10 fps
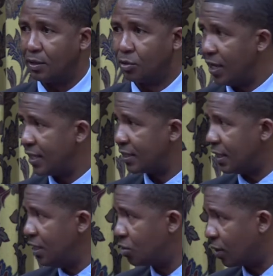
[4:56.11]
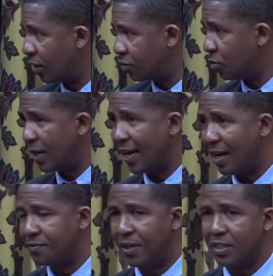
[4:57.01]

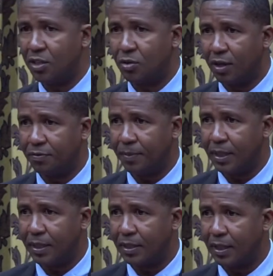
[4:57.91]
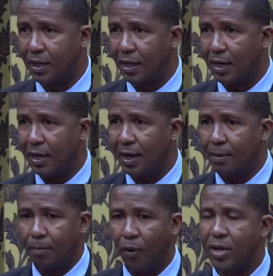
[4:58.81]
2.5 years into government.
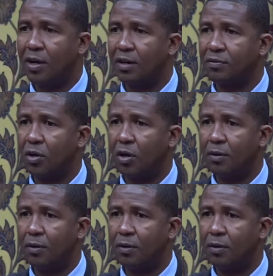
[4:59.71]
when you have gone